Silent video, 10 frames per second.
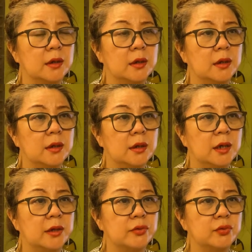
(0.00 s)
uh, I
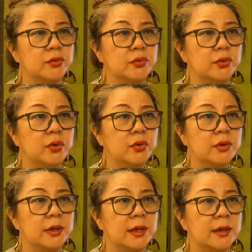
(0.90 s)
had to toe
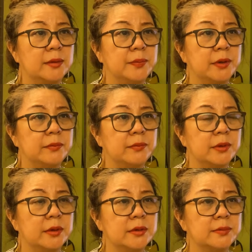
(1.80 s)
the line a bit
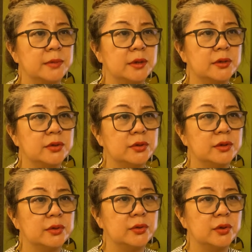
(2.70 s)
because
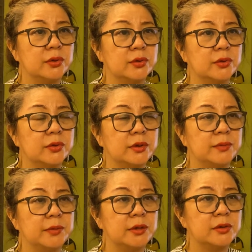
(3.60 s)
Malaysia, not
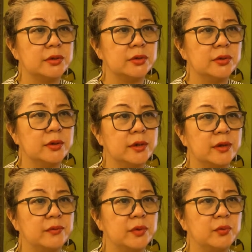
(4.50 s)
in Malaysia, not
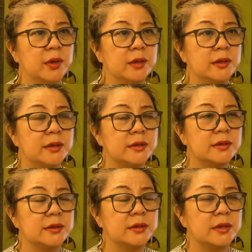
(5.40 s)
everyone is
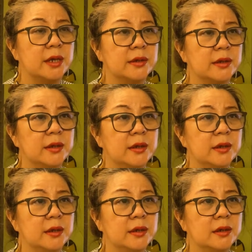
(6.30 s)
that
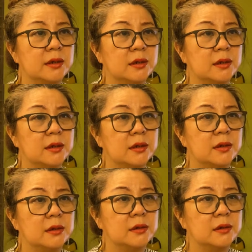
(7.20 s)
uh,
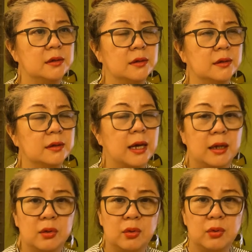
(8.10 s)

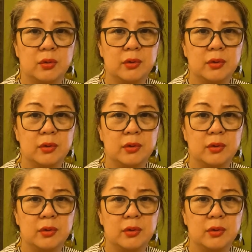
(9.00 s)
gung ho